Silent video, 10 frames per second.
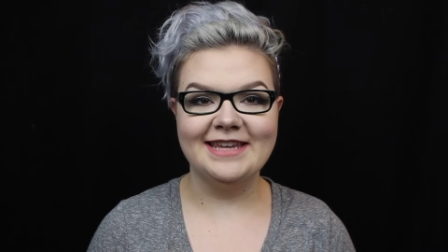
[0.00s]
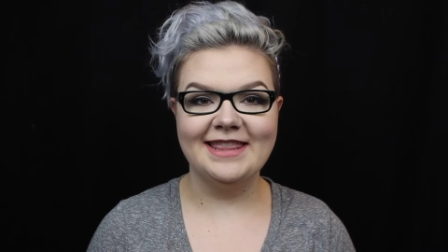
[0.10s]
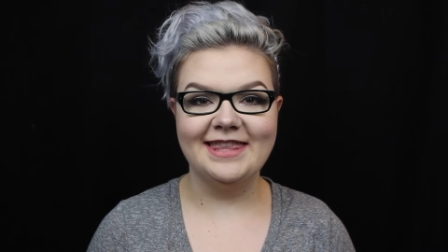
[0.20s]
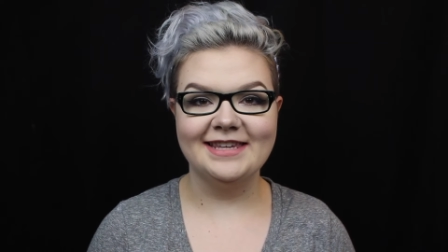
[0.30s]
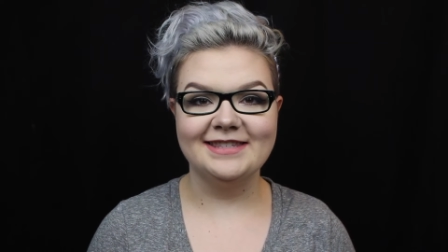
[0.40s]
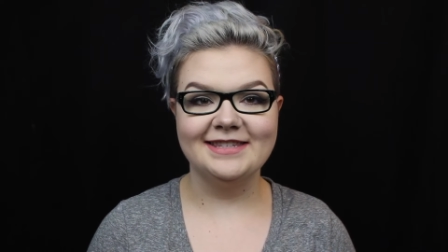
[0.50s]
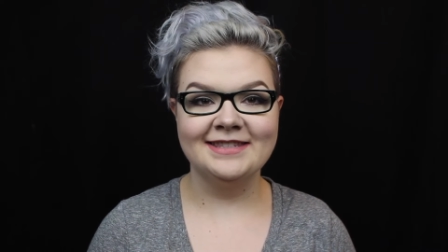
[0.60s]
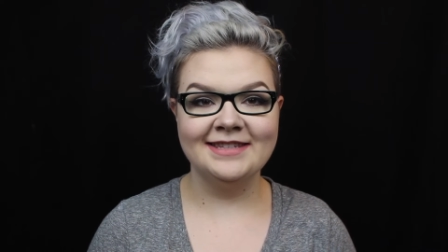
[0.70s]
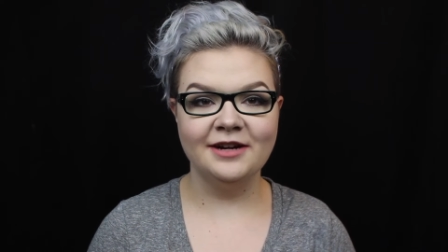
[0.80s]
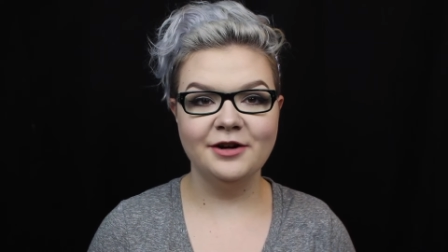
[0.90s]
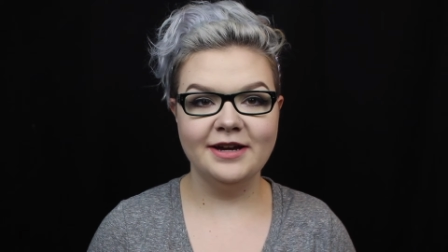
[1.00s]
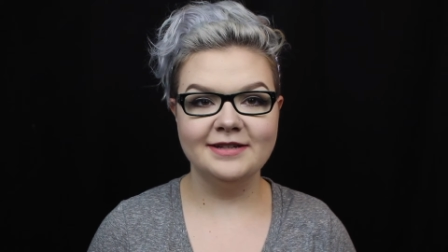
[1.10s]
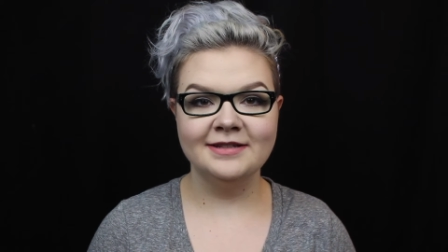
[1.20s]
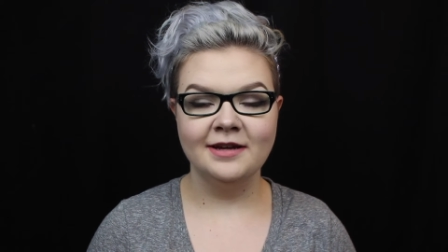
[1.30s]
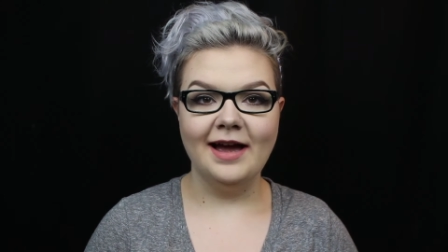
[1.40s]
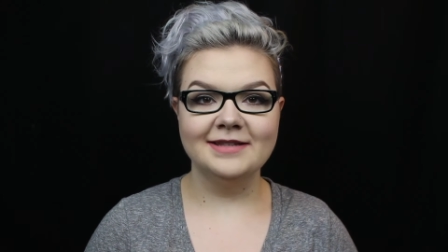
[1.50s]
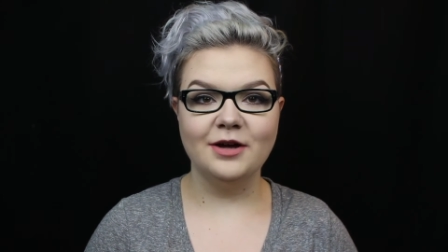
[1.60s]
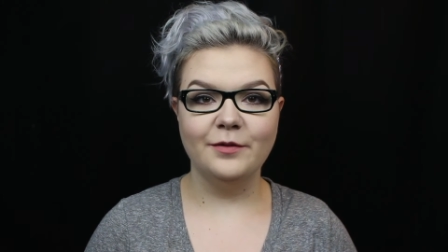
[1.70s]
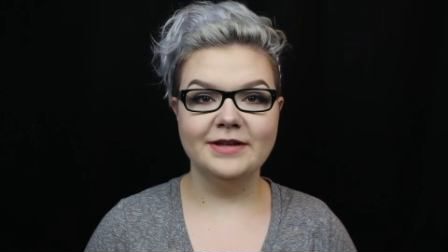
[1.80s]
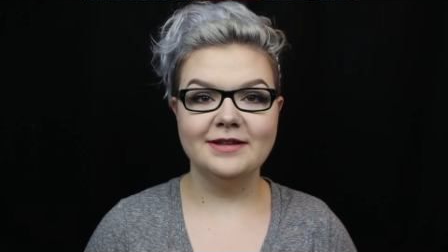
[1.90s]
in this series. As
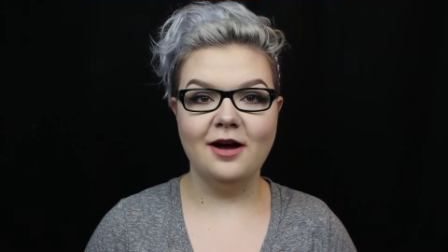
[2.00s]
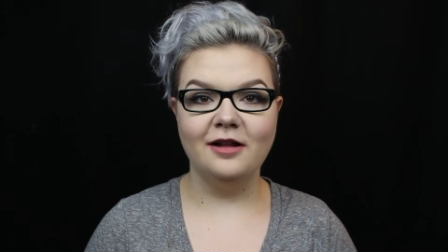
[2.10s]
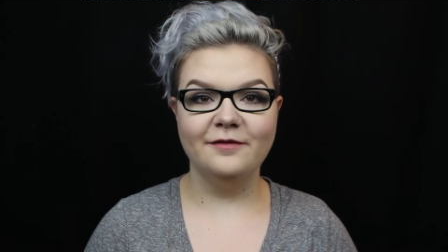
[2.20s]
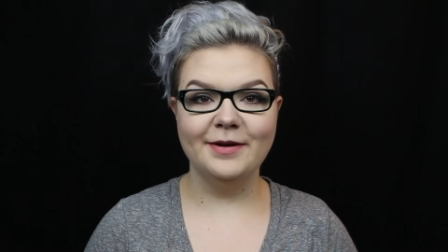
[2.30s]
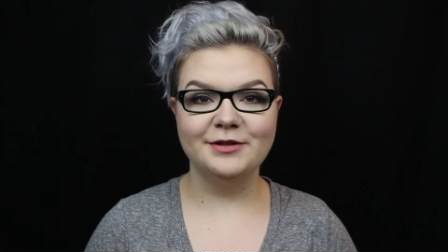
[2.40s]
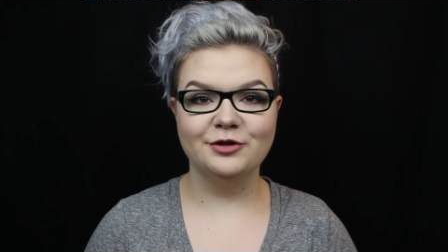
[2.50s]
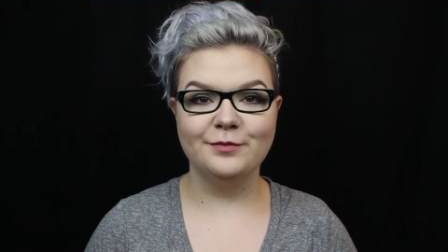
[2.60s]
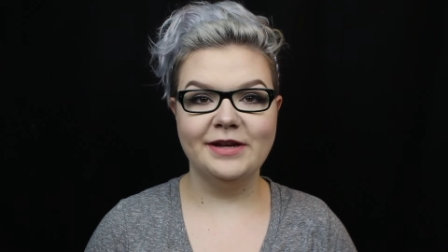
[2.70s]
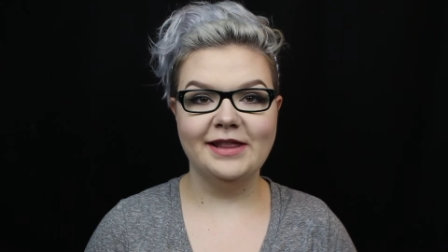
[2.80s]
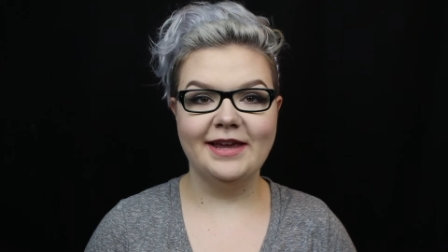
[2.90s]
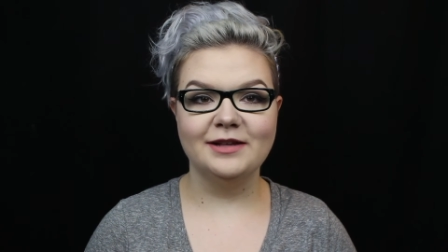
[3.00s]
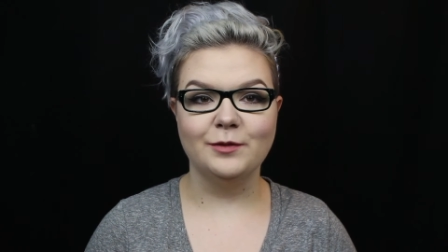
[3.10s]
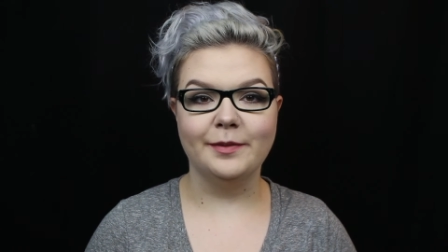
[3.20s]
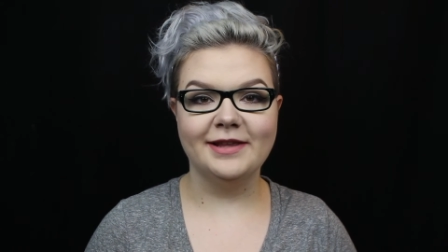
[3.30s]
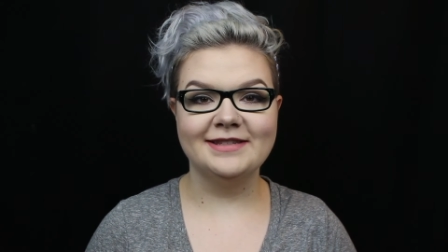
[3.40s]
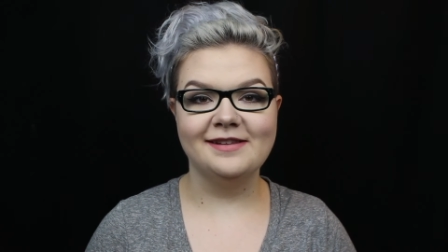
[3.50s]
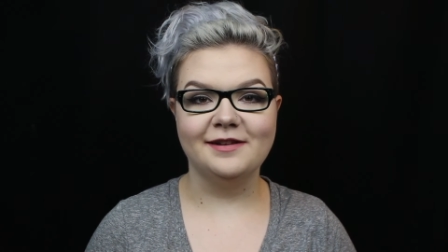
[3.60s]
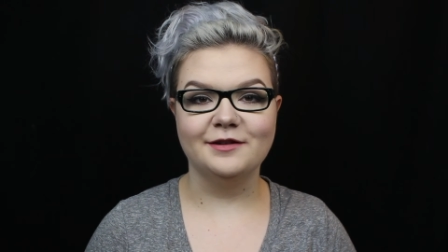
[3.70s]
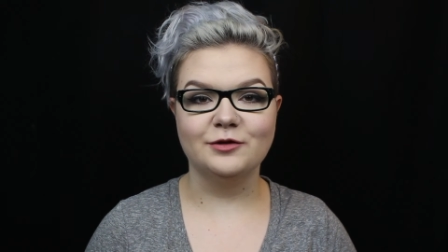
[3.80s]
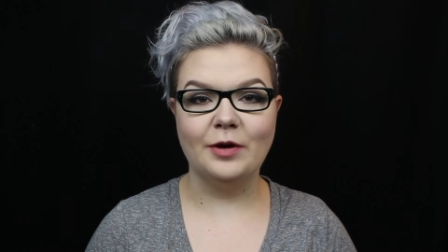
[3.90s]
always, all of my social media links will be listed in
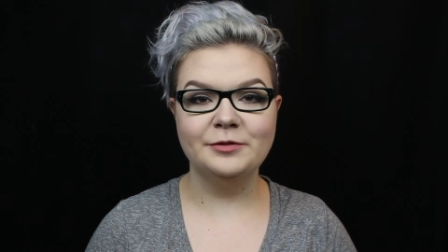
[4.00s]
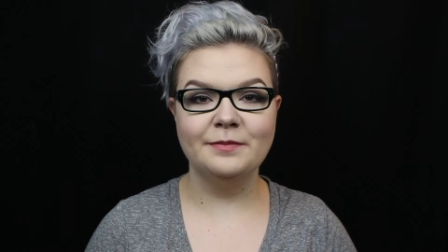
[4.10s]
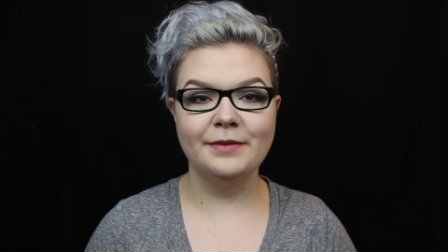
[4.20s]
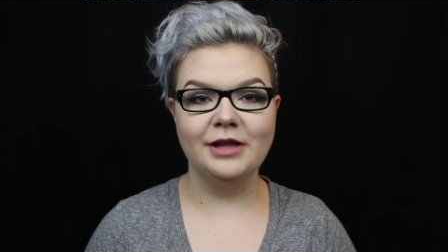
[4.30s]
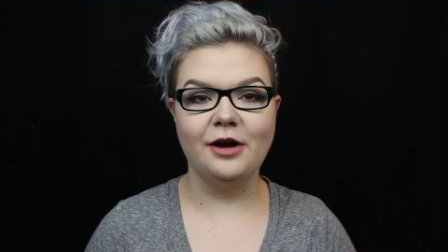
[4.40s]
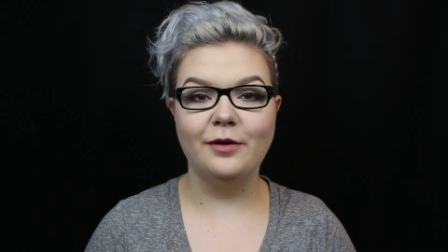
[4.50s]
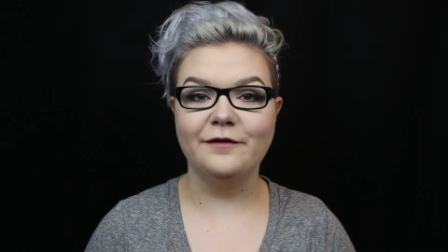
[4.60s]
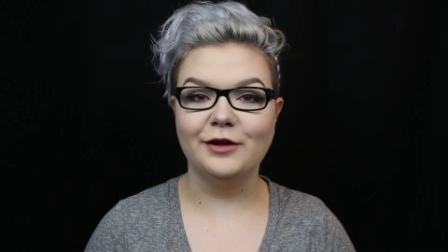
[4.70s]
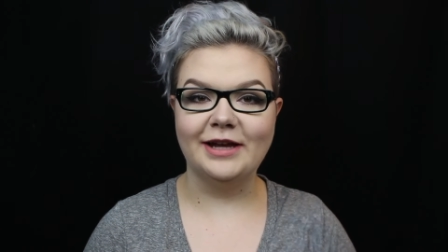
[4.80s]
the description below if you'd